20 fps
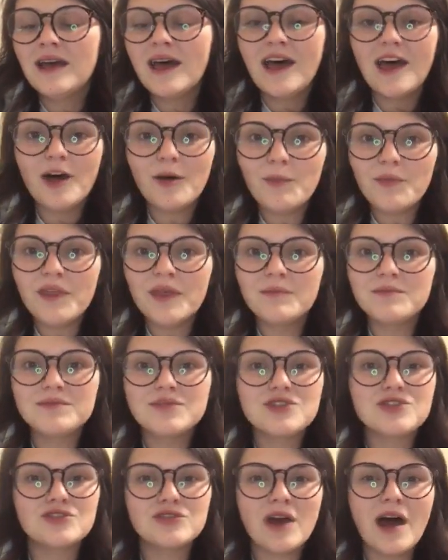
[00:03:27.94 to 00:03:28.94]
help them
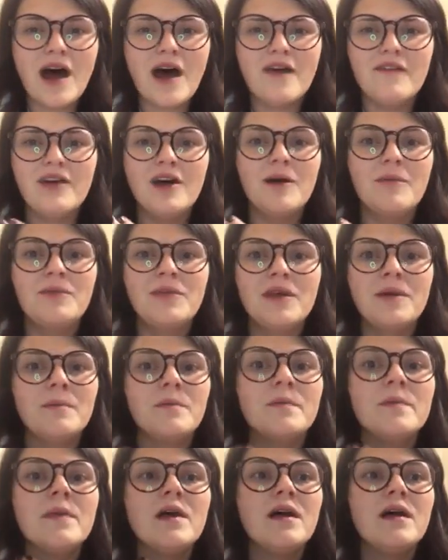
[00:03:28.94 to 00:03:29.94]
strive, help
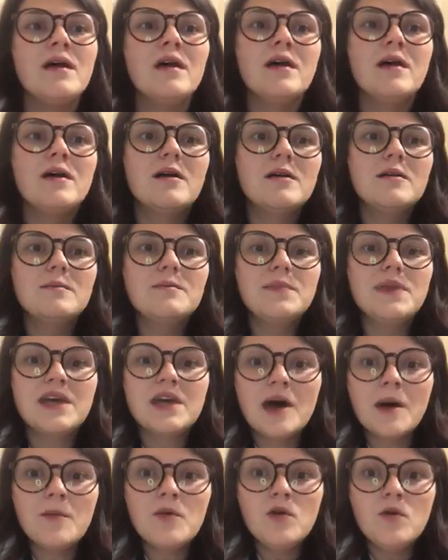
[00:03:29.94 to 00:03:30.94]
them
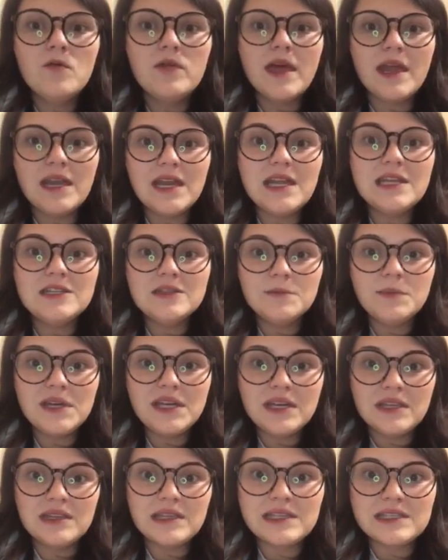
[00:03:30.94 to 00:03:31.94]
become who they need to
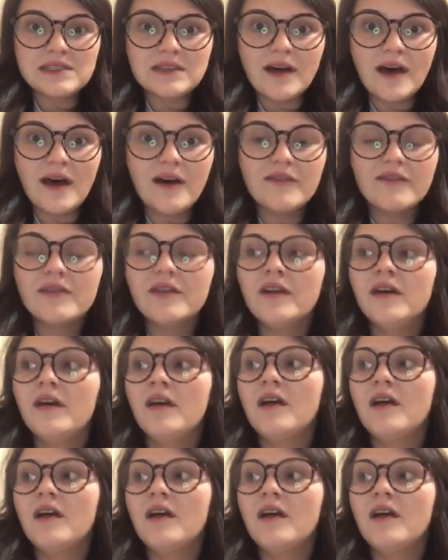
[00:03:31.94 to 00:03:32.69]
be in this life?